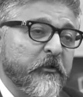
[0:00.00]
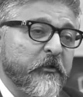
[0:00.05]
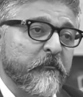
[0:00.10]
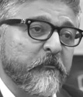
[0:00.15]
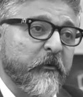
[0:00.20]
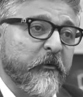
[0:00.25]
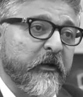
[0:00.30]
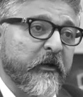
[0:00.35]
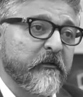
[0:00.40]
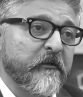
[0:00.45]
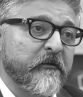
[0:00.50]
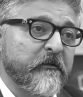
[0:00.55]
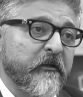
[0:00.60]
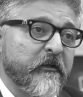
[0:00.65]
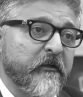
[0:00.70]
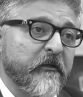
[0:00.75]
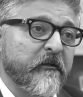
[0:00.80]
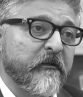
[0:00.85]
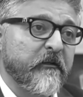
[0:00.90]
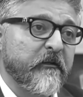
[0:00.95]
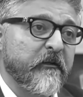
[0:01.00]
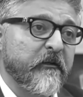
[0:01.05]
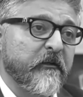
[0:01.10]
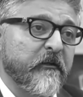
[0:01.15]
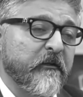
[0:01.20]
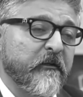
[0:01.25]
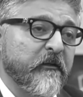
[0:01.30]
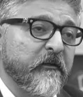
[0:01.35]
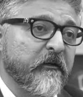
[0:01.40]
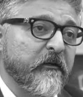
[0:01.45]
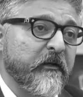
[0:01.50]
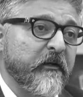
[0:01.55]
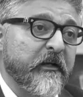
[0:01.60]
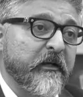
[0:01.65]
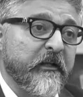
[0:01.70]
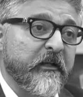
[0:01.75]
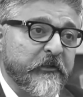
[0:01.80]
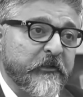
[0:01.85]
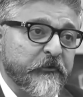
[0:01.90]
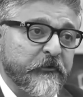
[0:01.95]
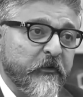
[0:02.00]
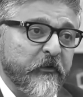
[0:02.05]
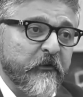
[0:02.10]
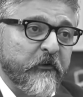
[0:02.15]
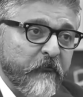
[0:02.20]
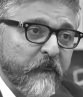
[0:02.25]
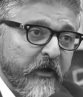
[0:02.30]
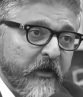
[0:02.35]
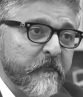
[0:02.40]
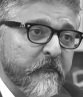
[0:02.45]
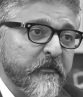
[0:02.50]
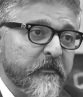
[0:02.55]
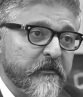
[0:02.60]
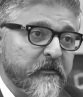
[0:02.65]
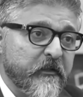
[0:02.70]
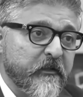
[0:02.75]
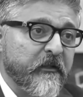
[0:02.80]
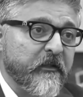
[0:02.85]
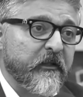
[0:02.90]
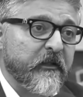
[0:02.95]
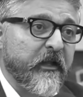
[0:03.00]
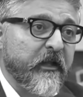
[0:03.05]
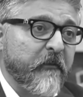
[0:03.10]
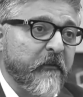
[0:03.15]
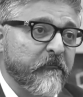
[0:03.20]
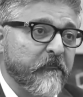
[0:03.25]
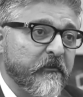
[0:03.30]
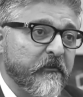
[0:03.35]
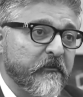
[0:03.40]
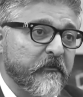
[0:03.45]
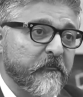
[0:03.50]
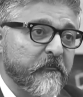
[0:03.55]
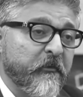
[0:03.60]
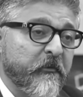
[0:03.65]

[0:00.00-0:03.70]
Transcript: which brings in the intellectual environment in the campus,